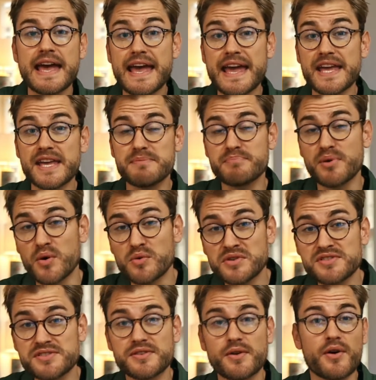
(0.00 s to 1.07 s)
a
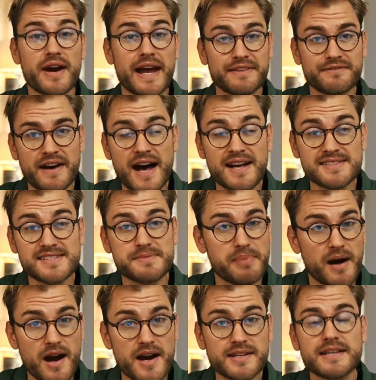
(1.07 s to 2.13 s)
bonus or advanced
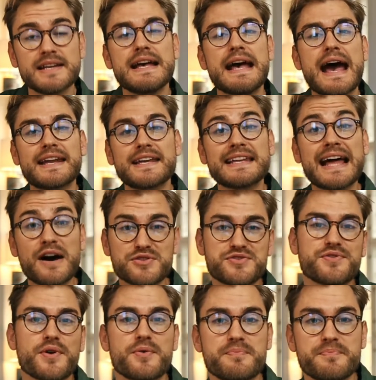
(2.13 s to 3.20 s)
part, and an
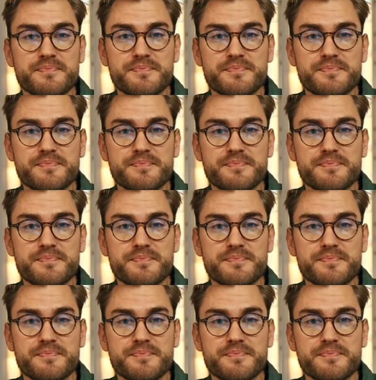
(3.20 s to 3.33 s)
outro.